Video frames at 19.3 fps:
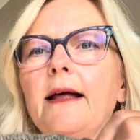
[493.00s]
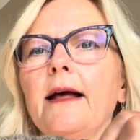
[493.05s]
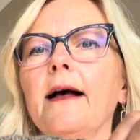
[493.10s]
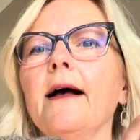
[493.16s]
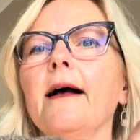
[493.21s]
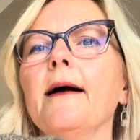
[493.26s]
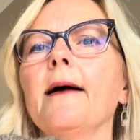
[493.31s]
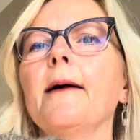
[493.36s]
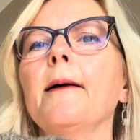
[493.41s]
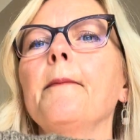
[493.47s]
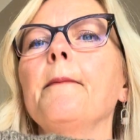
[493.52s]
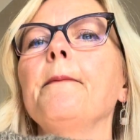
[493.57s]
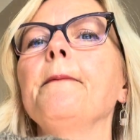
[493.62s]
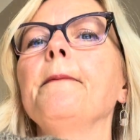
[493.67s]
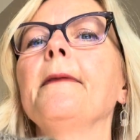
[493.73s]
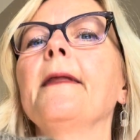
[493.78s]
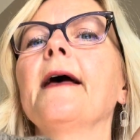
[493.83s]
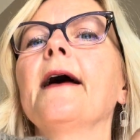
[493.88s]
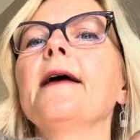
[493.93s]

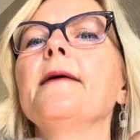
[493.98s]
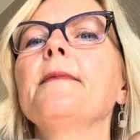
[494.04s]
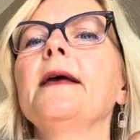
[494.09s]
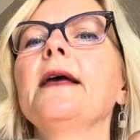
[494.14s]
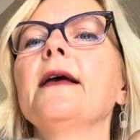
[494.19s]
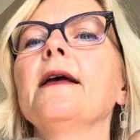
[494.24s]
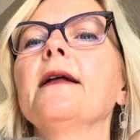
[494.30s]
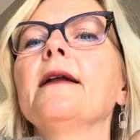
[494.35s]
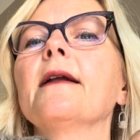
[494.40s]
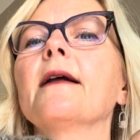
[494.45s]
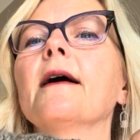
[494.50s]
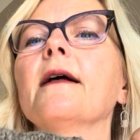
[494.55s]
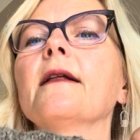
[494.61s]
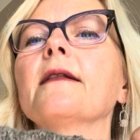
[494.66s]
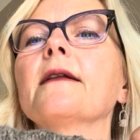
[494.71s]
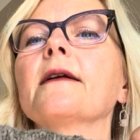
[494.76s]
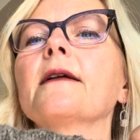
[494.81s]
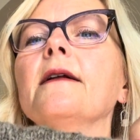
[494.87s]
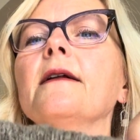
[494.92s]
I made a
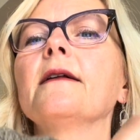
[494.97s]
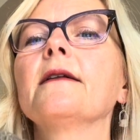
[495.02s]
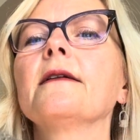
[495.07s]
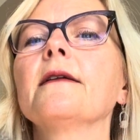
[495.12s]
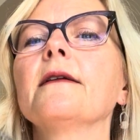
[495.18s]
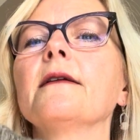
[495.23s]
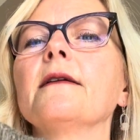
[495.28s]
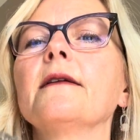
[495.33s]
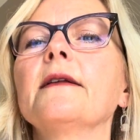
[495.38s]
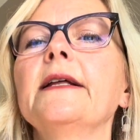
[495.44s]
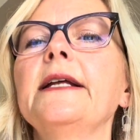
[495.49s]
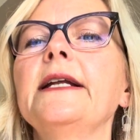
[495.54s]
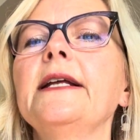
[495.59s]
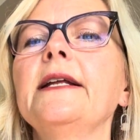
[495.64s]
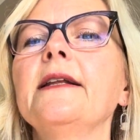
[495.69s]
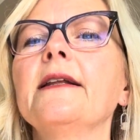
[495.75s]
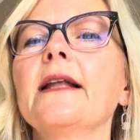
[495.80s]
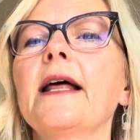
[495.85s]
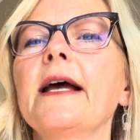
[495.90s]
little
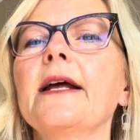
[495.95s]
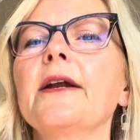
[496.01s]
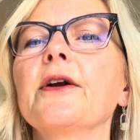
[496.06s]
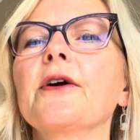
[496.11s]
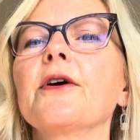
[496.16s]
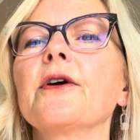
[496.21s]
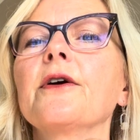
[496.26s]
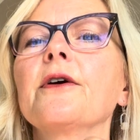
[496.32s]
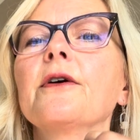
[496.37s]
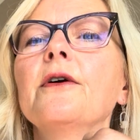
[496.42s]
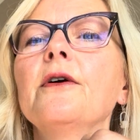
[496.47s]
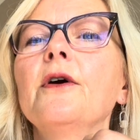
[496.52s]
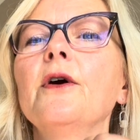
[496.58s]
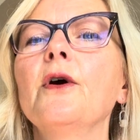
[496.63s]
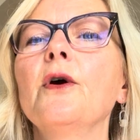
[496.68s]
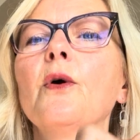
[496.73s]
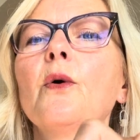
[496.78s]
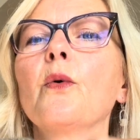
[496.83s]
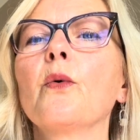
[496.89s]
linen liner
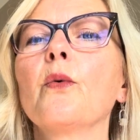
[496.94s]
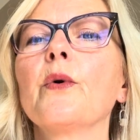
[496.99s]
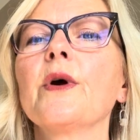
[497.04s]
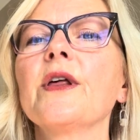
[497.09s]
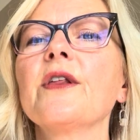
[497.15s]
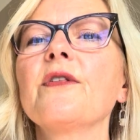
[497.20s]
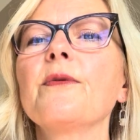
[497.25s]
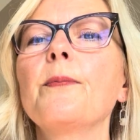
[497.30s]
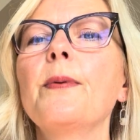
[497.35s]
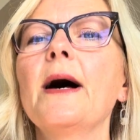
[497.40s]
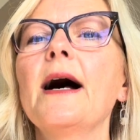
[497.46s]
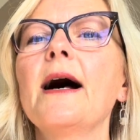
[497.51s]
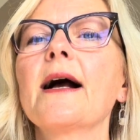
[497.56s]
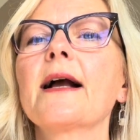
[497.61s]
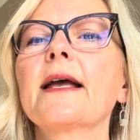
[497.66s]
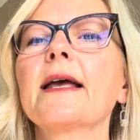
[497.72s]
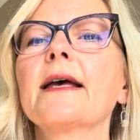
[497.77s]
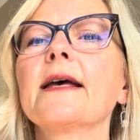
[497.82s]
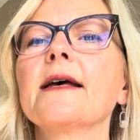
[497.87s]
with
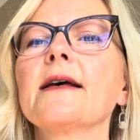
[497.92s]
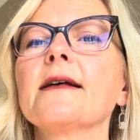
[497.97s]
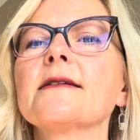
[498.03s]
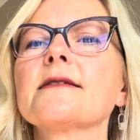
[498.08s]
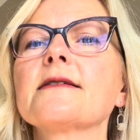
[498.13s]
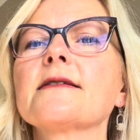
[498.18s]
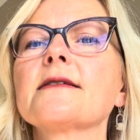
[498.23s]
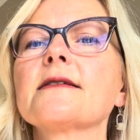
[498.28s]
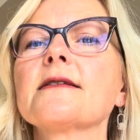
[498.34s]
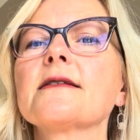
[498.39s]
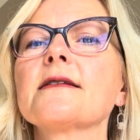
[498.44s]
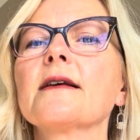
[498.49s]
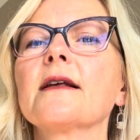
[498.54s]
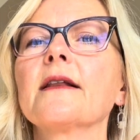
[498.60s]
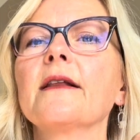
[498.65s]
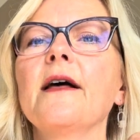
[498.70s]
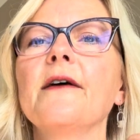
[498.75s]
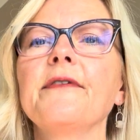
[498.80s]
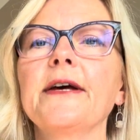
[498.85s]
pockets.
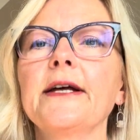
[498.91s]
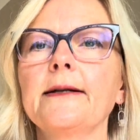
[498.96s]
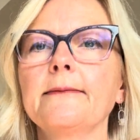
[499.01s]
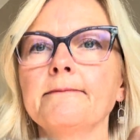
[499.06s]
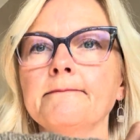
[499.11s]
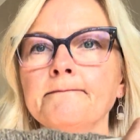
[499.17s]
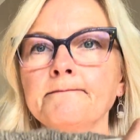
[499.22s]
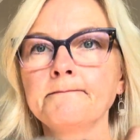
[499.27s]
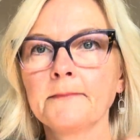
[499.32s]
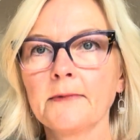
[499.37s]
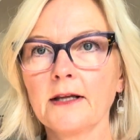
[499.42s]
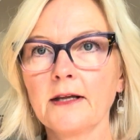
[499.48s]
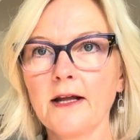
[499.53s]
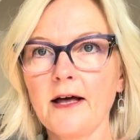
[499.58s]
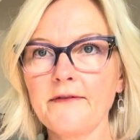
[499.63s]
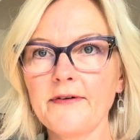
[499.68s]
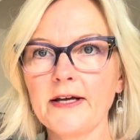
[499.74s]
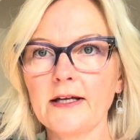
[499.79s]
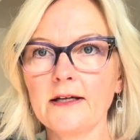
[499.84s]
Love it,
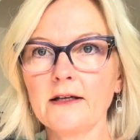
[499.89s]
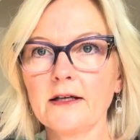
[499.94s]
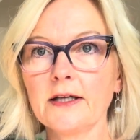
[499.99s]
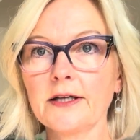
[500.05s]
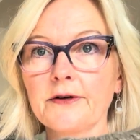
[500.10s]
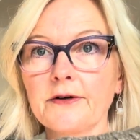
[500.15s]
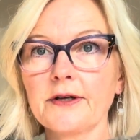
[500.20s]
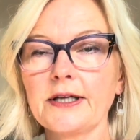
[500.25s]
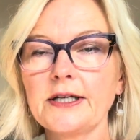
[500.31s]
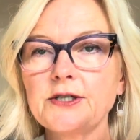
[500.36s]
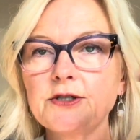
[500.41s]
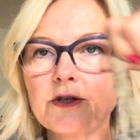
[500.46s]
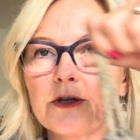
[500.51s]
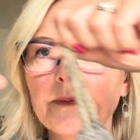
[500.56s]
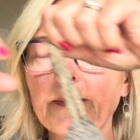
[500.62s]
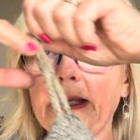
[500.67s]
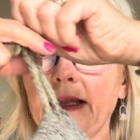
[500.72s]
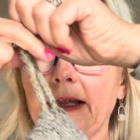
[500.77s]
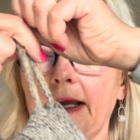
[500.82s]
love it. Literally took
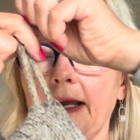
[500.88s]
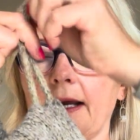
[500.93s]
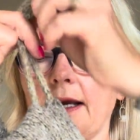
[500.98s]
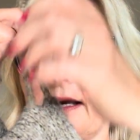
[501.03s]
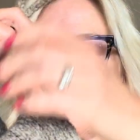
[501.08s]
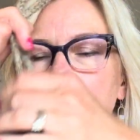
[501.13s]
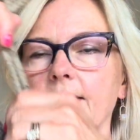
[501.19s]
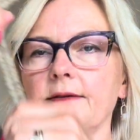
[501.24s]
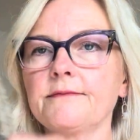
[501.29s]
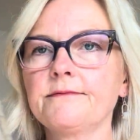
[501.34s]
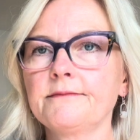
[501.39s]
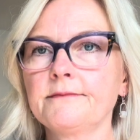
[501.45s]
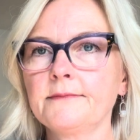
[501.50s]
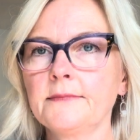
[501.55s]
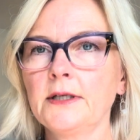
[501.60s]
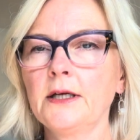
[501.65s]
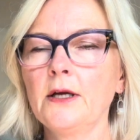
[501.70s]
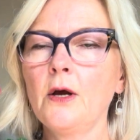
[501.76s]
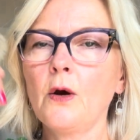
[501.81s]
me like,
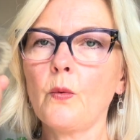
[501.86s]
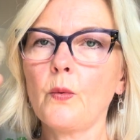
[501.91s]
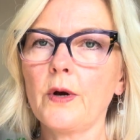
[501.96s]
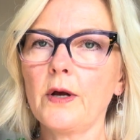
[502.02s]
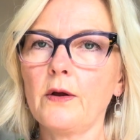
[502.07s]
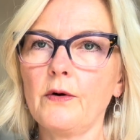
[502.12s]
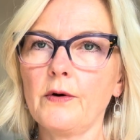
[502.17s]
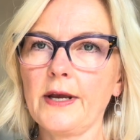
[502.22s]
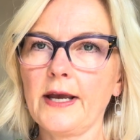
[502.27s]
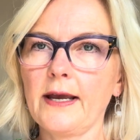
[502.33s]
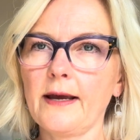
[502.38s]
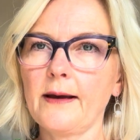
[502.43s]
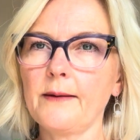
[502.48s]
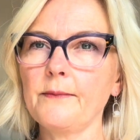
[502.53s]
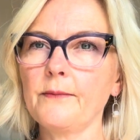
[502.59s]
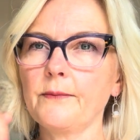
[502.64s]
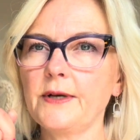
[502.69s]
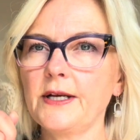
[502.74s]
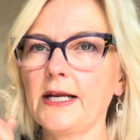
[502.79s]
well, okay,
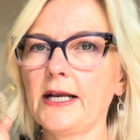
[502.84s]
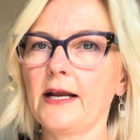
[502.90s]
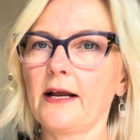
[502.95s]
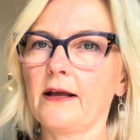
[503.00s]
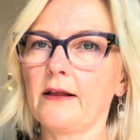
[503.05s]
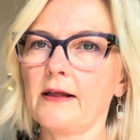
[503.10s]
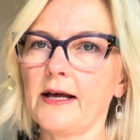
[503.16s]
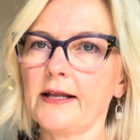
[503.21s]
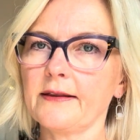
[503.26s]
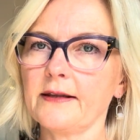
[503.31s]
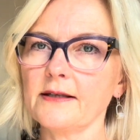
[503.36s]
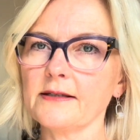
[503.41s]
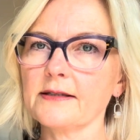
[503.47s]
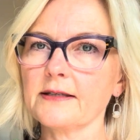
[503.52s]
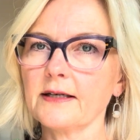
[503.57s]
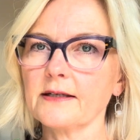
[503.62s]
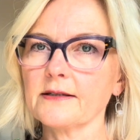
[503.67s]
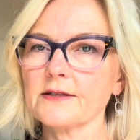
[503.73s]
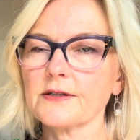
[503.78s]
I'm knitting a lot these days.